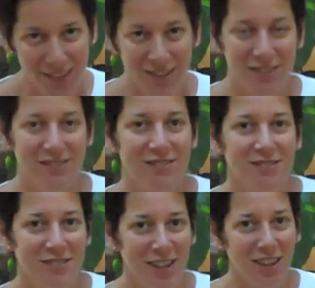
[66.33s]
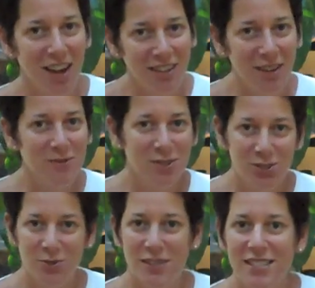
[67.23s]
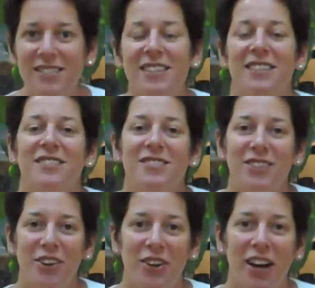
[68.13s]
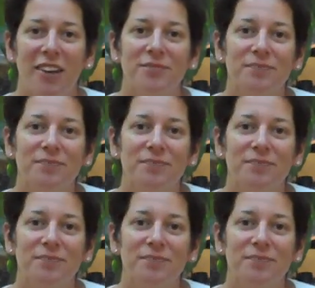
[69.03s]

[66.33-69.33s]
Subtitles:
because a lot of times there's resistance to yoga.